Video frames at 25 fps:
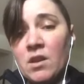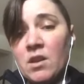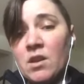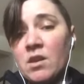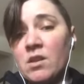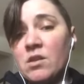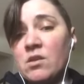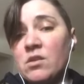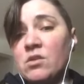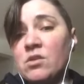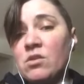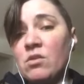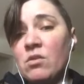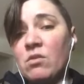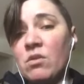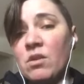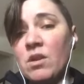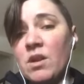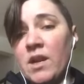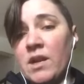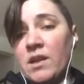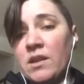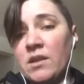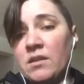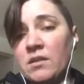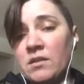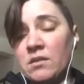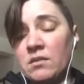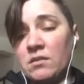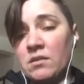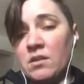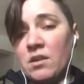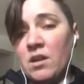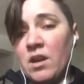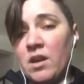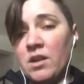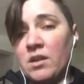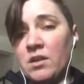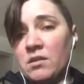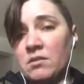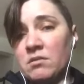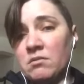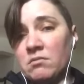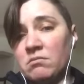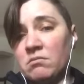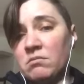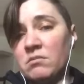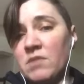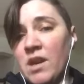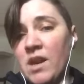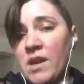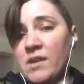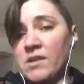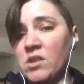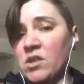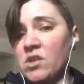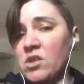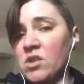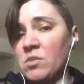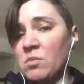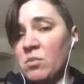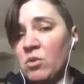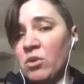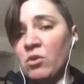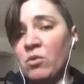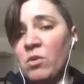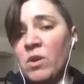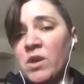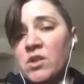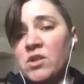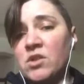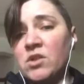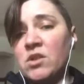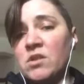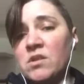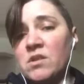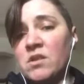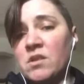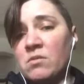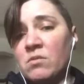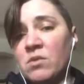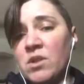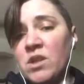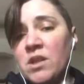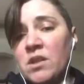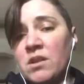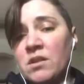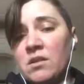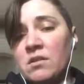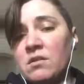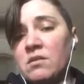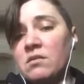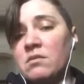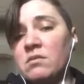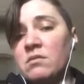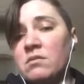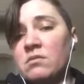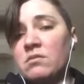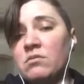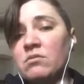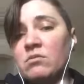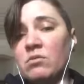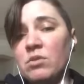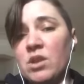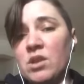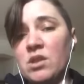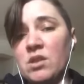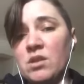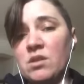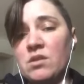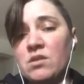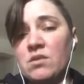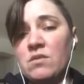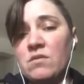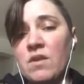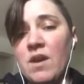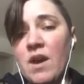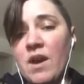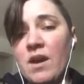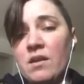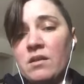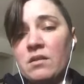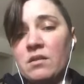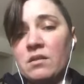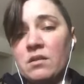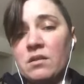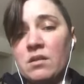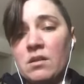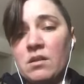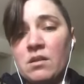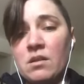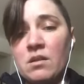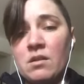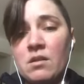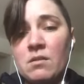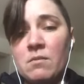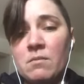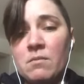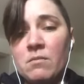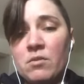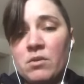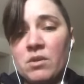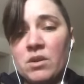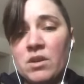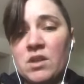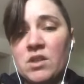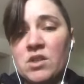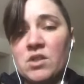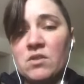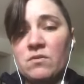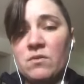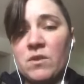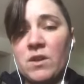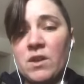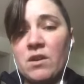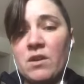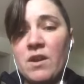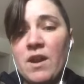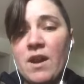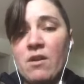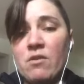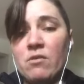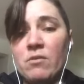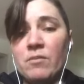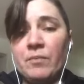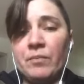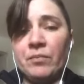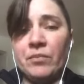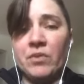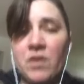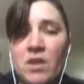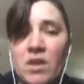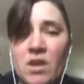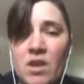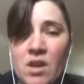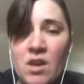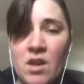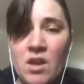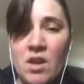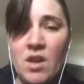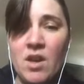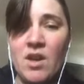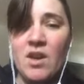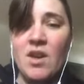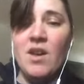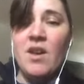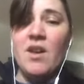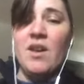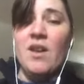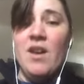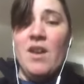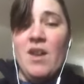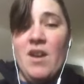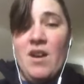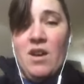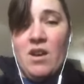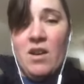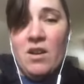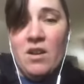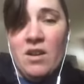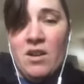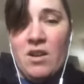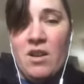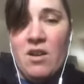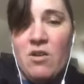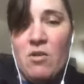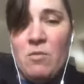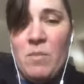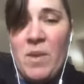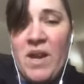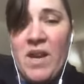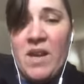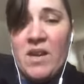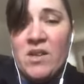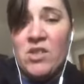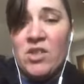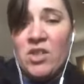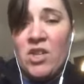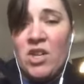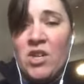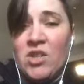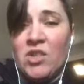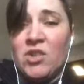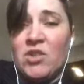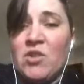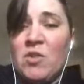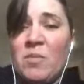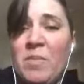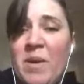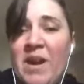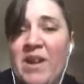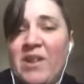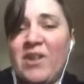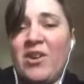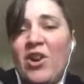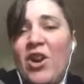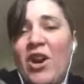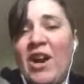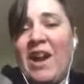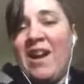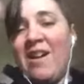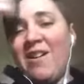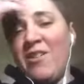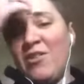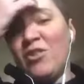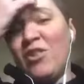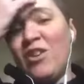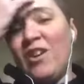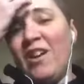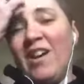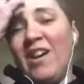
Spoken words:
so that I can ask you some more questions, and we can do that. We can get you figured out. Oh, my educational background.